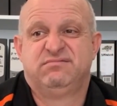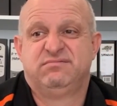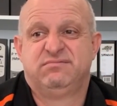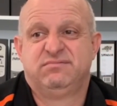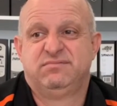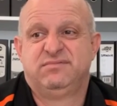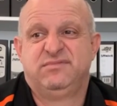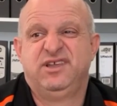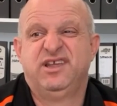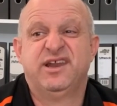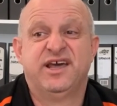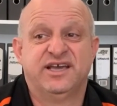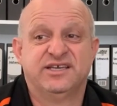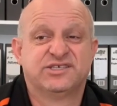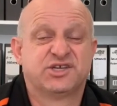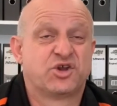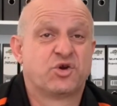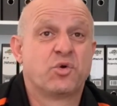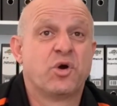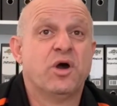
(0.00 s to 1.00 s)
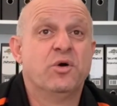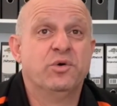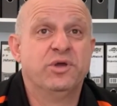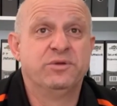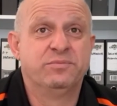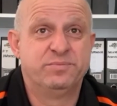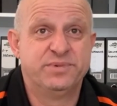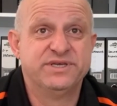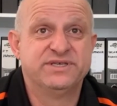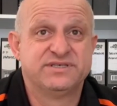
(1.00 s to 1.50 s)
is a growing
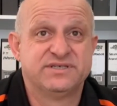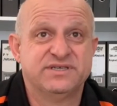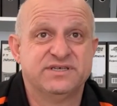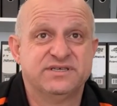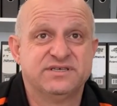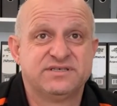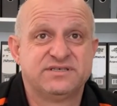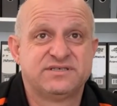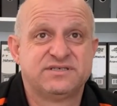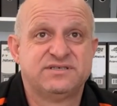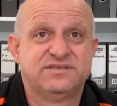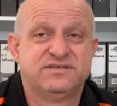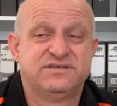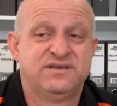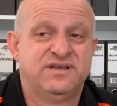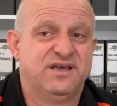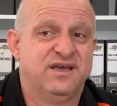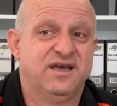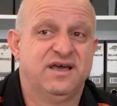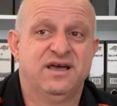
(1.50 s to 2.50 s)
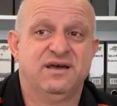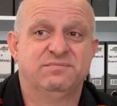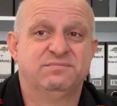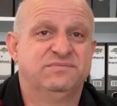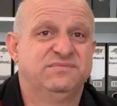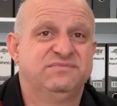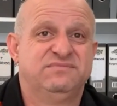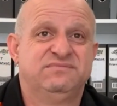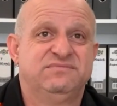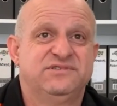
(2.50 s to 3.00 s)
business,
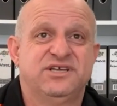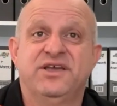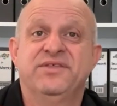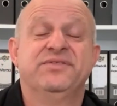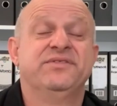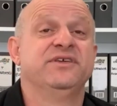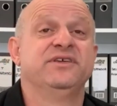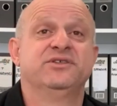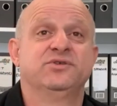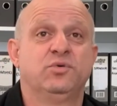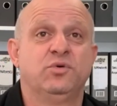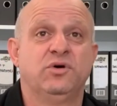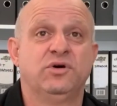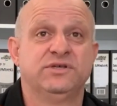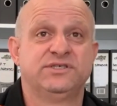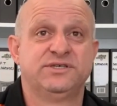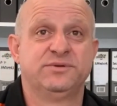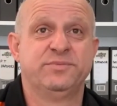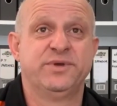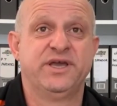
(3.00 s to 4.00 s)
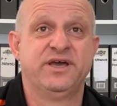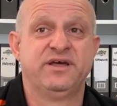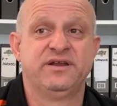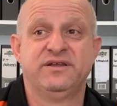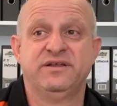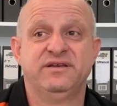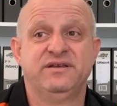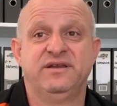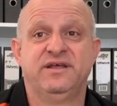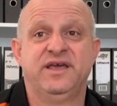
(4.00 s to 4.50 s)
don't think twice about
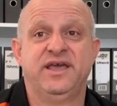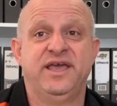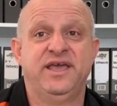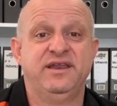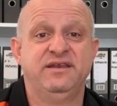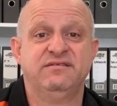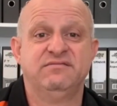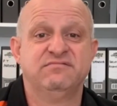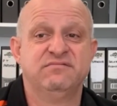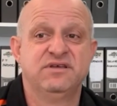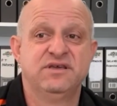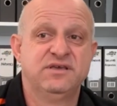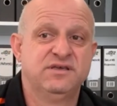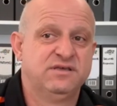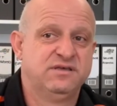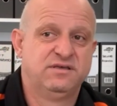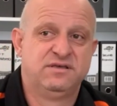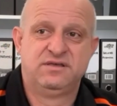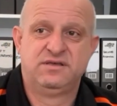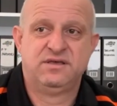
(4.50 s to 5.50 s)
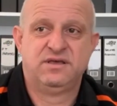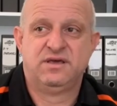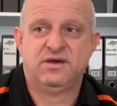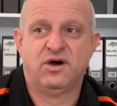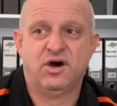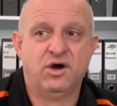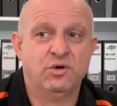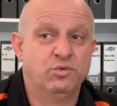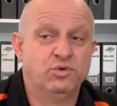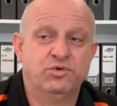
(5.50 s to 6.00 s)
it. And
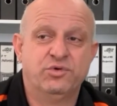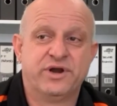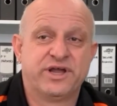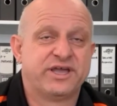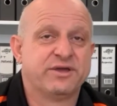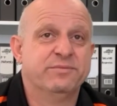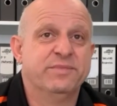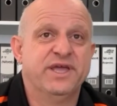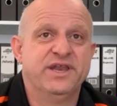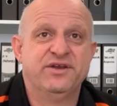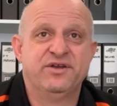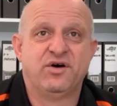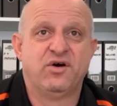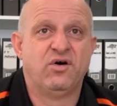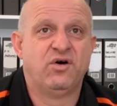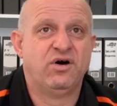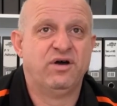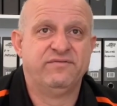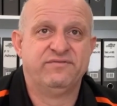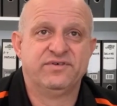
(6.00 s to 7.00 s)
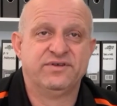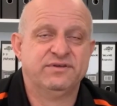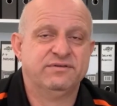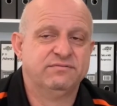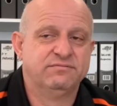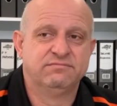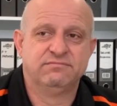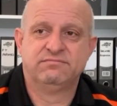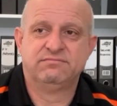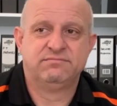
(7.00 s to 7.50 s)
I would recommend
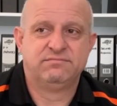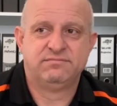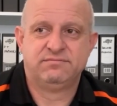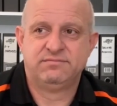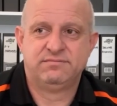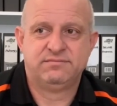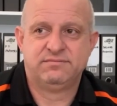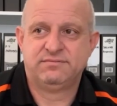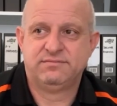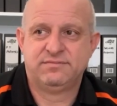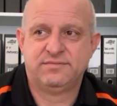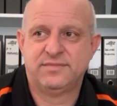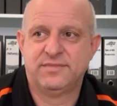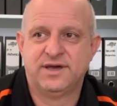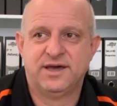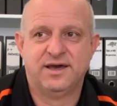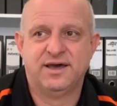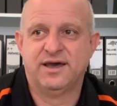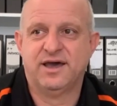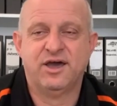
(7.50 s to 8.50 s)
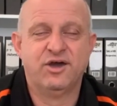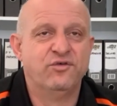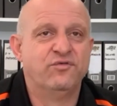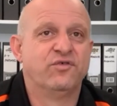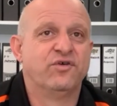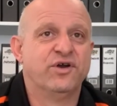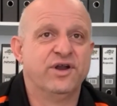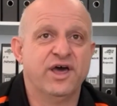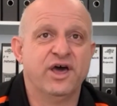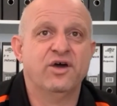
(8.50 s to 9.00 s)
Ivan
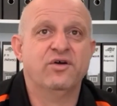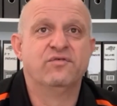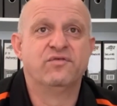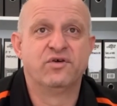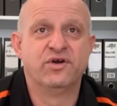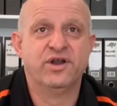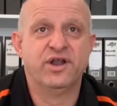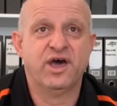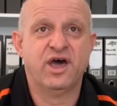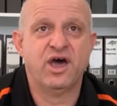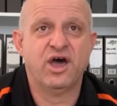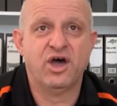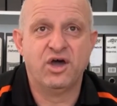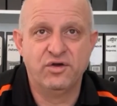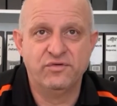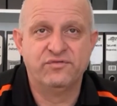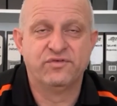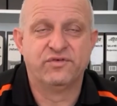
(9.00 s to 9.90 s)
over and over and over